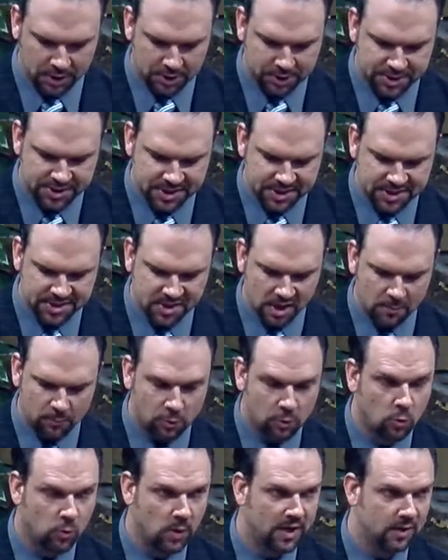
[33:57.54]
You see,
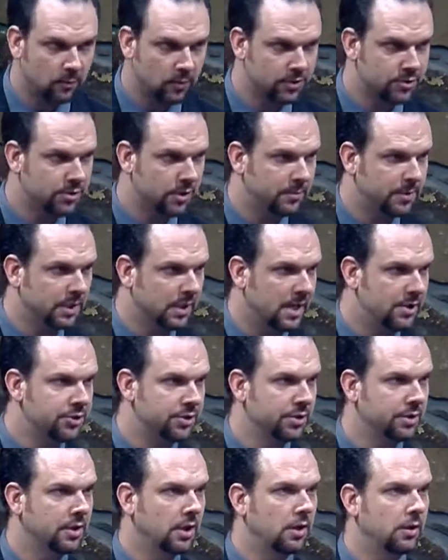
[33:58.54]
some quit when
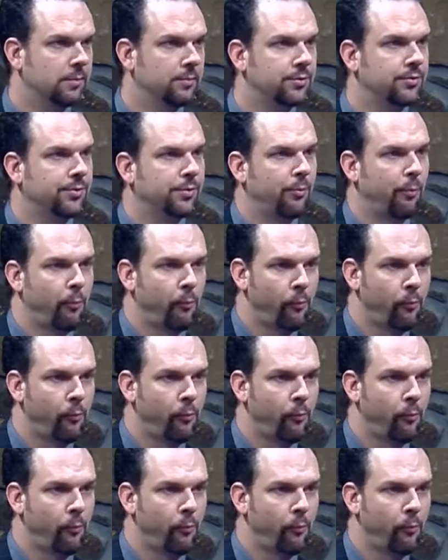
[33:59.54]
tribulation comes.